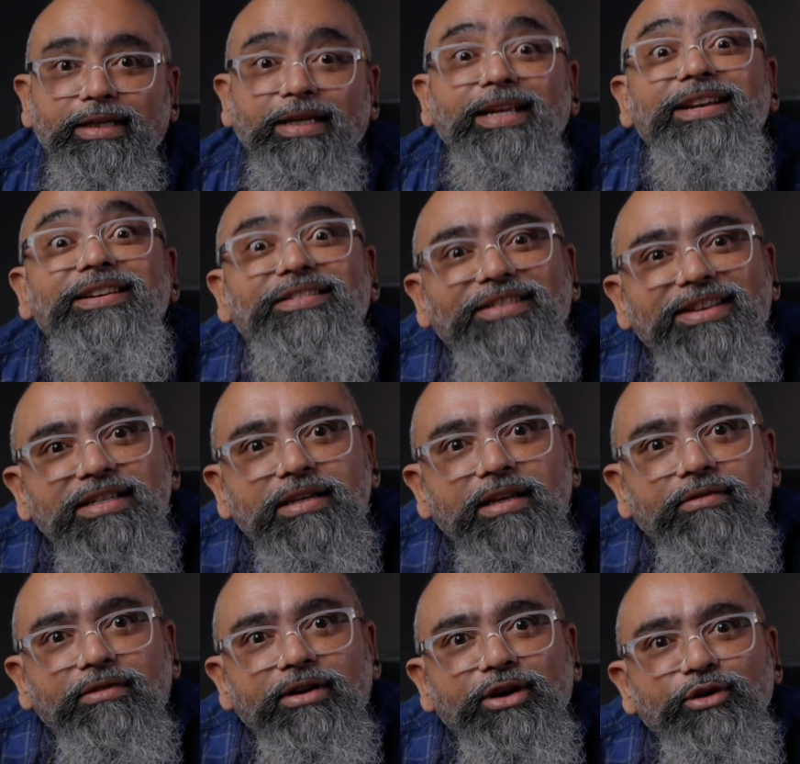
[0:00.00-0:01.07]

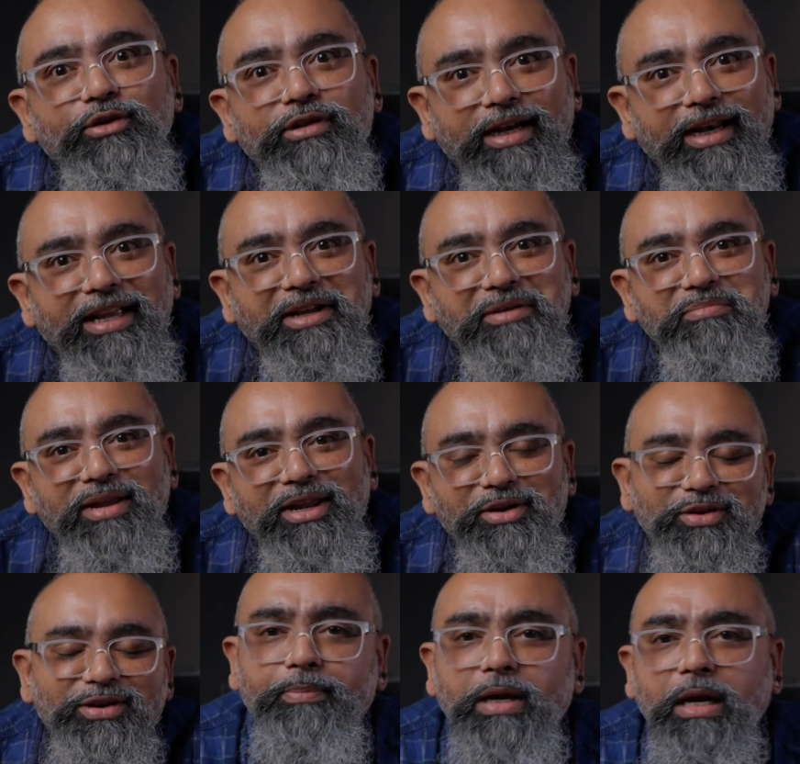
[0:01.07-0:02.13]
interesting video that I can make
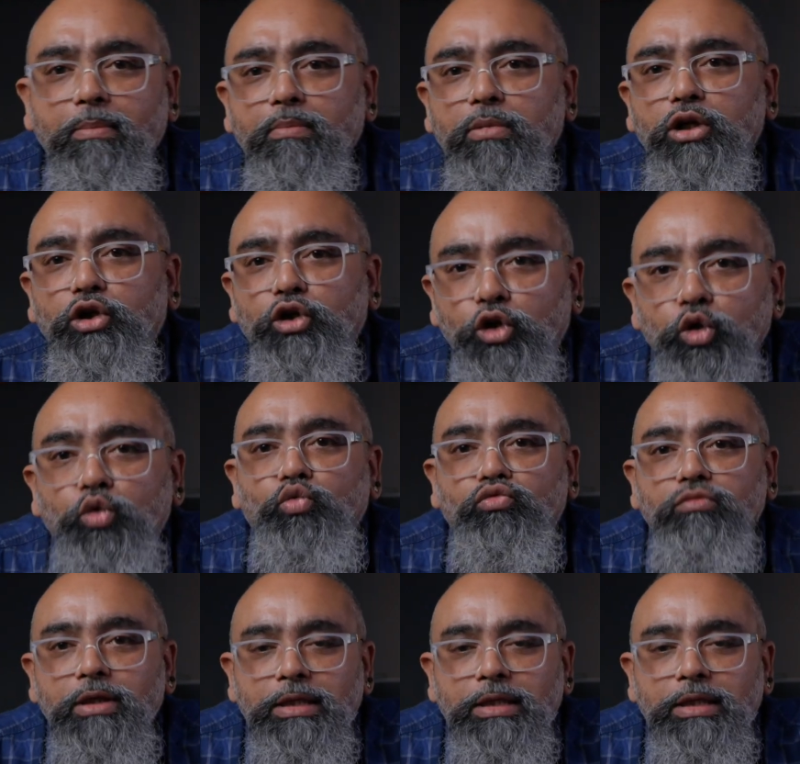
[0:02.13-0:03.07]
on. Number 2,